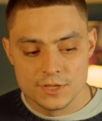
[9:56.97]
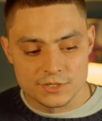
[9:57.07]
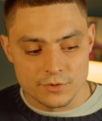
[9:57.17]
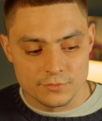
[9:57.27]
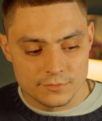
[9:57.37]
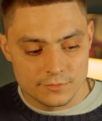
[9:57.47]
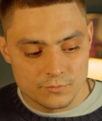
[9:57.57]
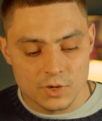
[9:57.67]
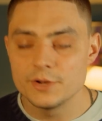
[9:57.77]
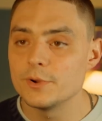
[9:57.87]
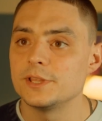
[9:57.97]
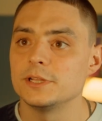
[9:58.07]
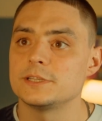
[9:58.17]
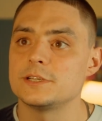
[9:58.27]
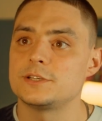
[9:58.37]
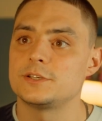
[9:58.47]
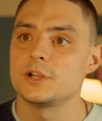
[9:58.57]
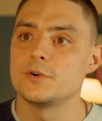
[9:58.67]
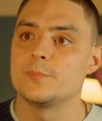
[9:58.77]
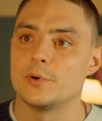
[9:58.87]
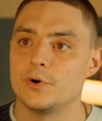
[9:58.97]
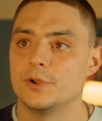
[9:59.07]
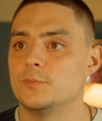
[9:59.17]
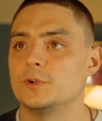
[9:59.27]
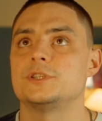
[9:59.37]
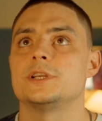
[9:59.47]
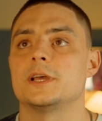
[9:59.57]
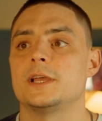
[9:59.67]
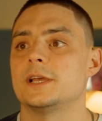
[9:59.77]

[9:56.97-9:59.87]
So why do I think this is so important, and what does it, I